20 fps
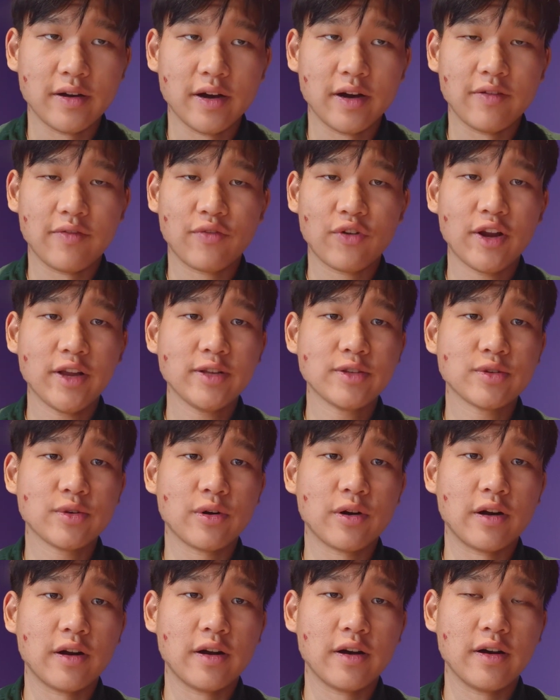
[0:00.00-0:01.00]
a phrase
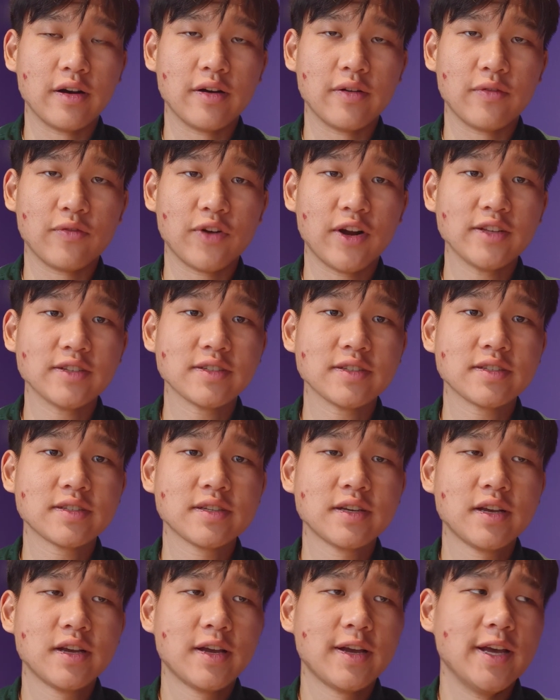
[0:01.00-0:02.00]
or
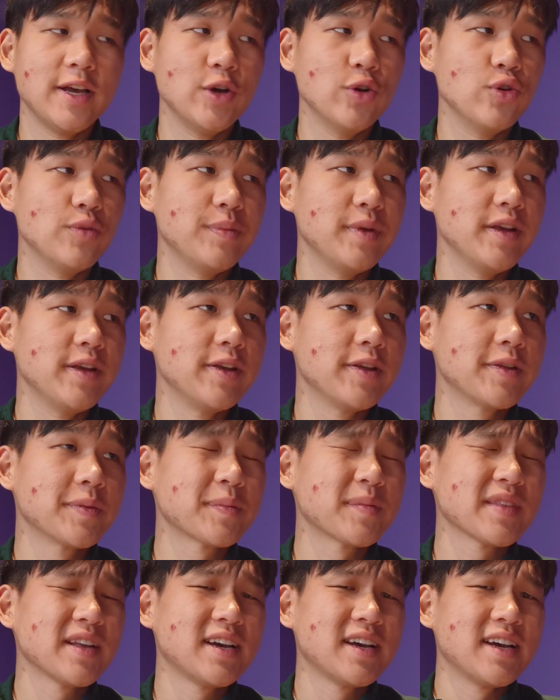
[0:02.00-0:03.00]
phrases, it would
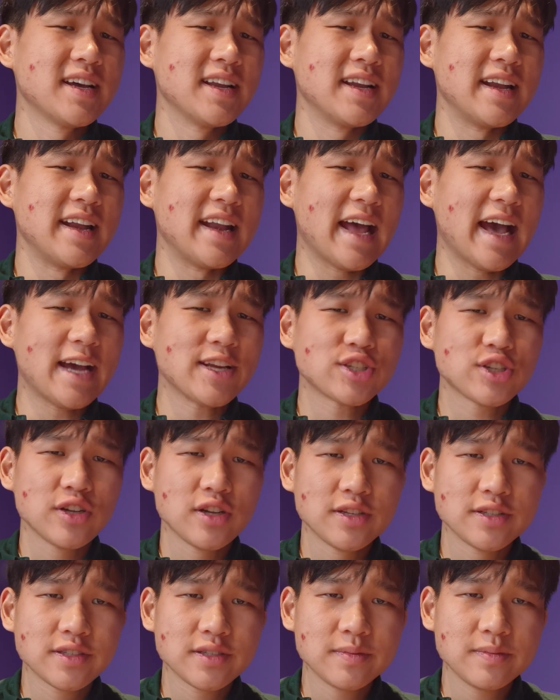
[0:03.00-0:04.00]
be
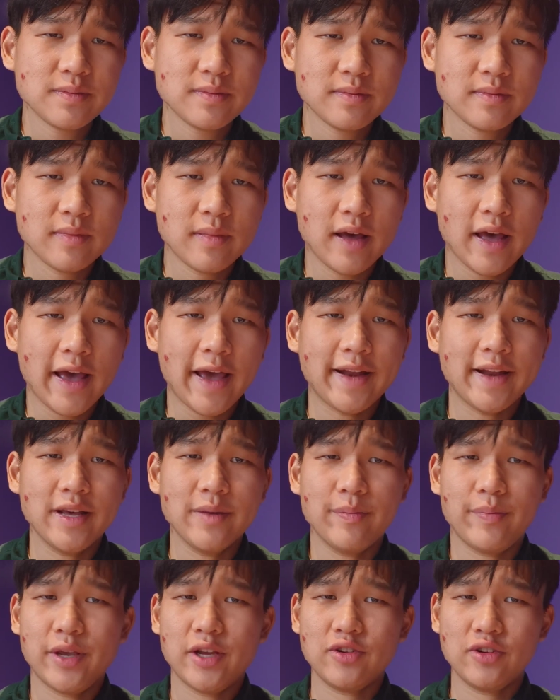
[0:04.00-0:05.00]
nationalism and
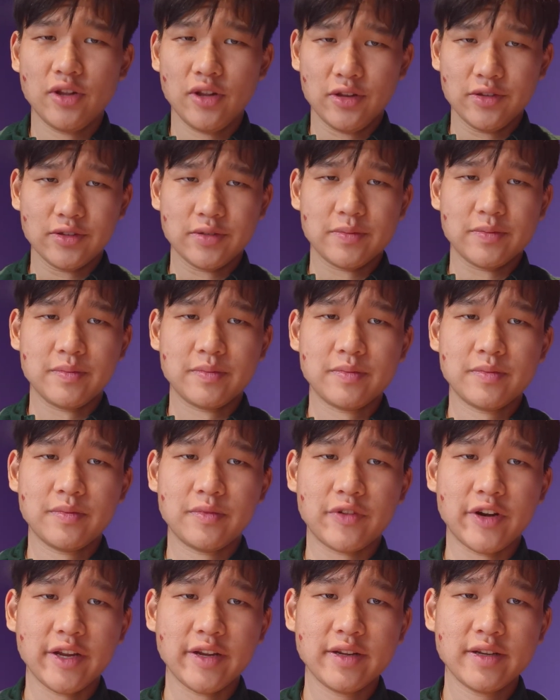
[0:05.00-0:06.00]
imperialism,
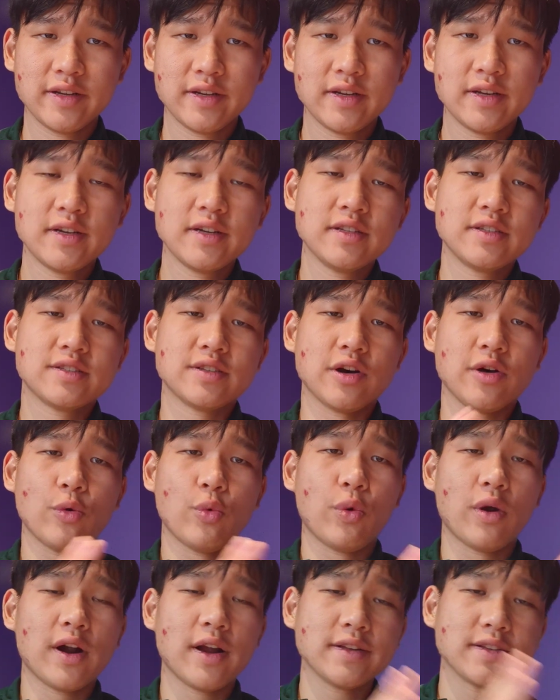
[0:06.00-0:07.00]
right? So
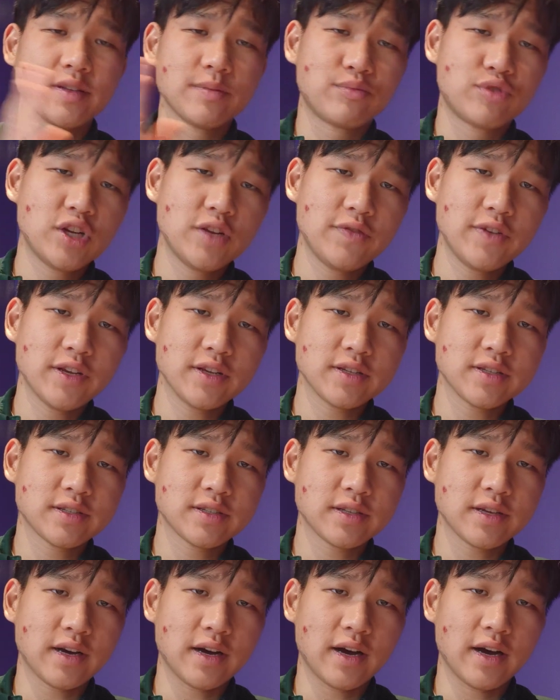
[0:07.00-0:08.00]
whereas the
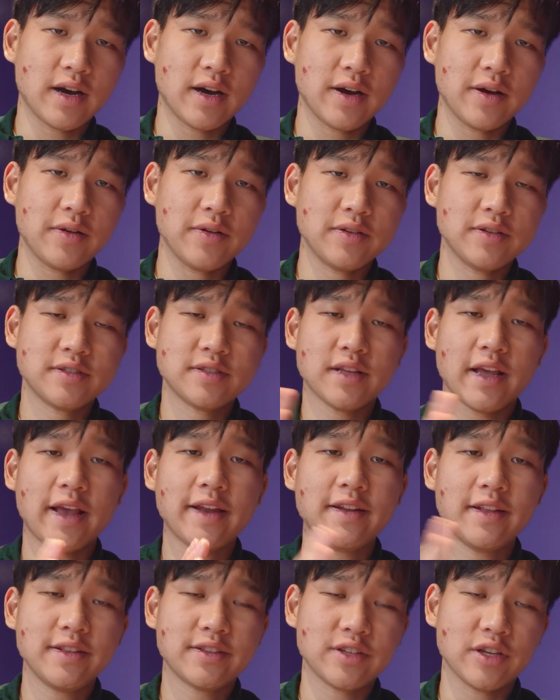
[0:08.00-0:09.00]
previous
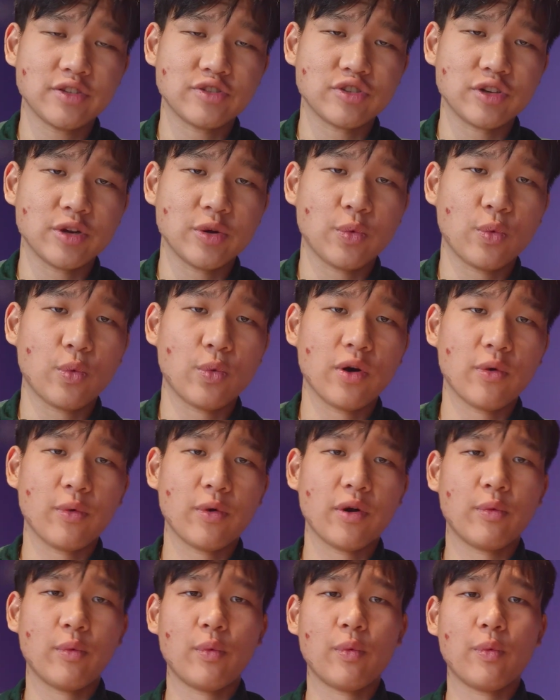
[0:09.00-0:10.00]
18th century
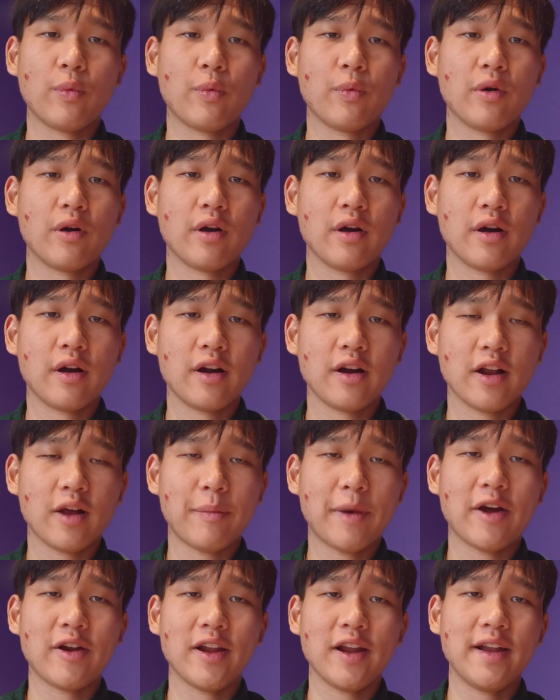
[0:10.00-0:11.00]
were
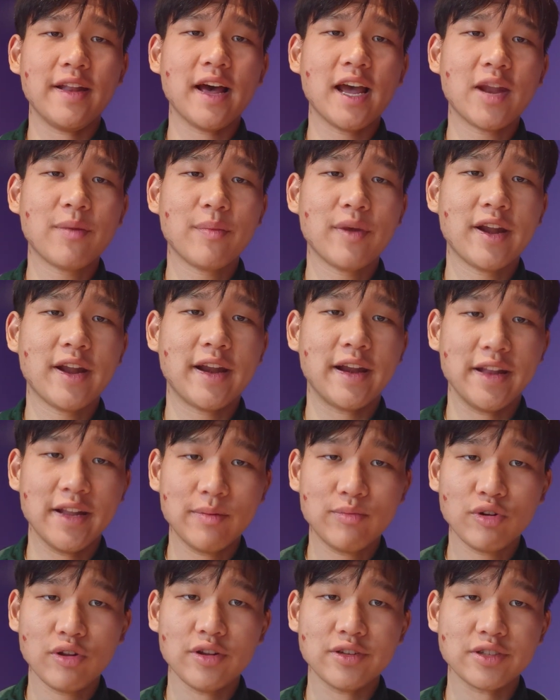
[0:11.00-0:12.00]
about enlightenment and
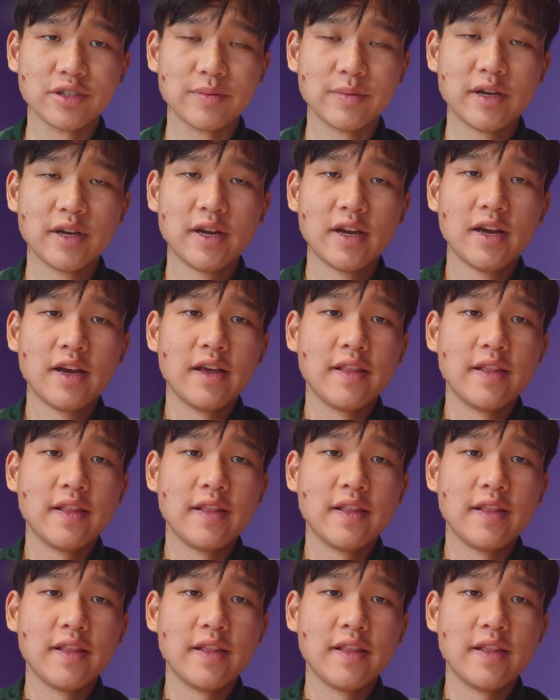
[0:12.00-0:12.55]
liberalism,